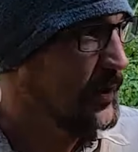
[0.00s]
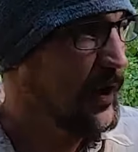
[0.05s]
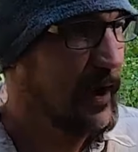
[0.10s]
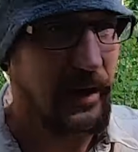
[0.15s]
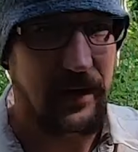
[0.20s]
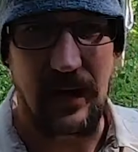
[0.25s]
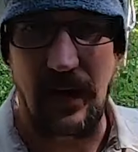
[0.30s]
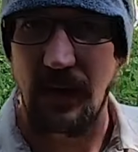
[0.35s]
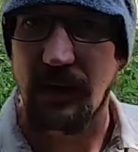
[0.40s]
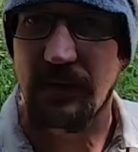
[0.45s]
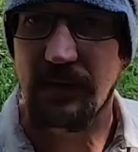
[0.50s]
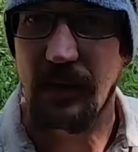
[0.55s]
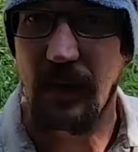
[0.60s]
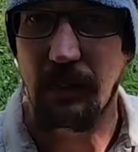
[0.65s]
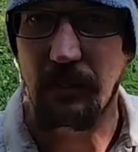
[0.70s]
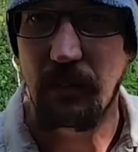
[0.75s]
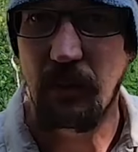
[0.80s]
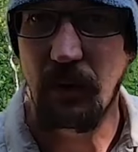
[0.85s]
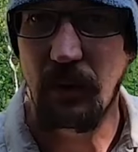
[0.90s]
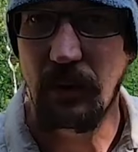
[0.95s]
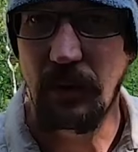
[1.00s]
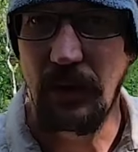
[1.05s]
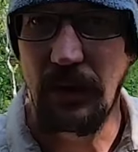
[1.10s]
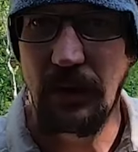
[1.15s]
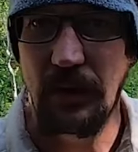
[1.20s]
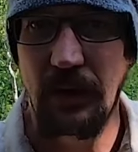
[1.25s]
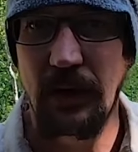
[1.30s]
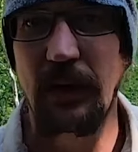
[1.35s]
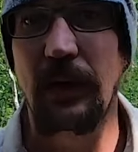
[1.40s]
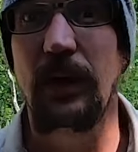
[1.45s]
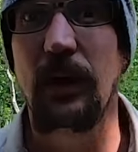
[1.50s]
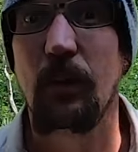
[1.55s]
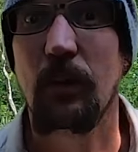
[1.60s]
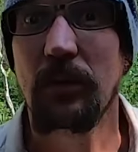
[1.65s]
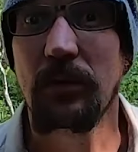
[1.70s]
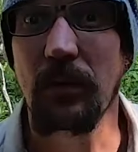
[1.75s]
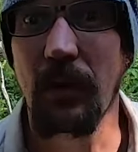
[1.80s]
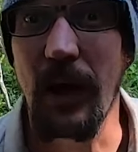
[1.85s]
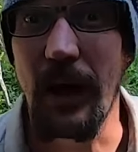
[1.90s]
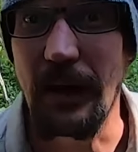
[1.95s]
I can't stop doing it. He
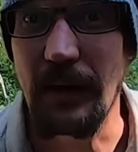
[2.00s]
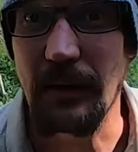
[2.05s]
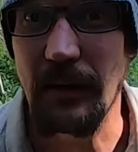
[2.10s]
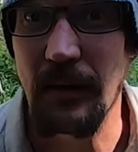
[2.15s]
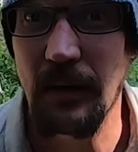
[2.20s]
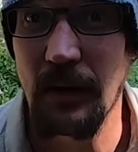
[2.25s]
was right.